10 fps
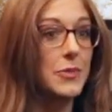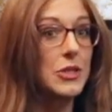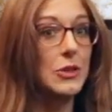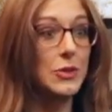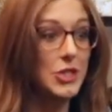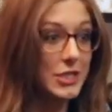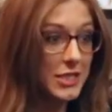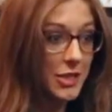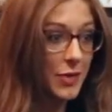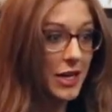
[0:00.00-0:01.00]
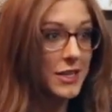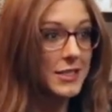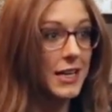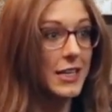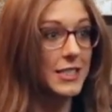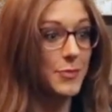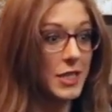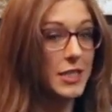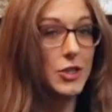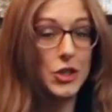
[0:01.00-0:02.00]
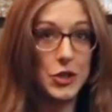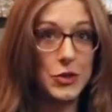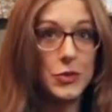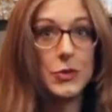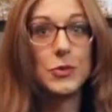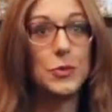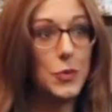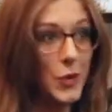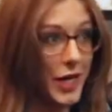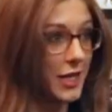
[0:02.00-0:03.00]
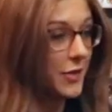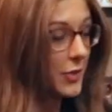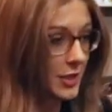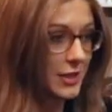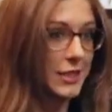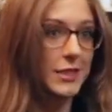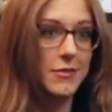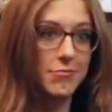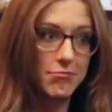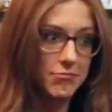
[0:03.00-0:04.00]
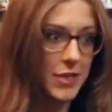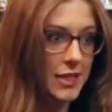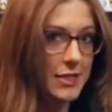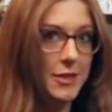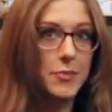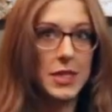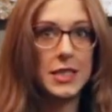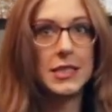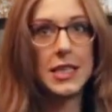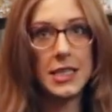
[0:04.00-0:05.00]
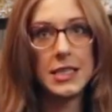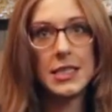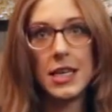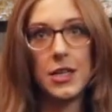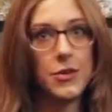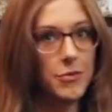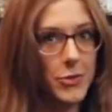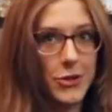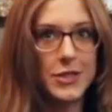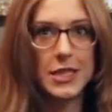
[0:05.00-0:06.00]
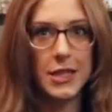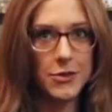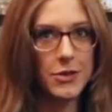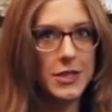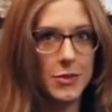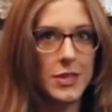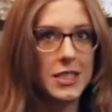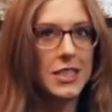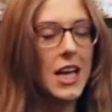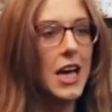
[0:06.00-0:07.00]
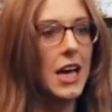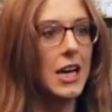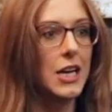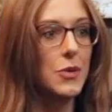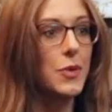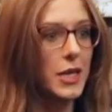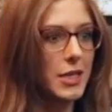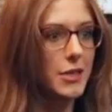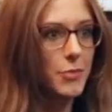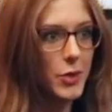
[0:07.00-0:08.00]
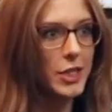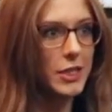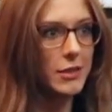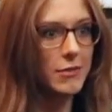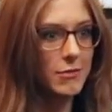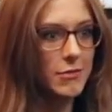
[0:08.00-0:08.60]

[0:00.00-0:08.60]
Solutions in the past has been to, when a building ends up being taken down, burns down or something, we end up putting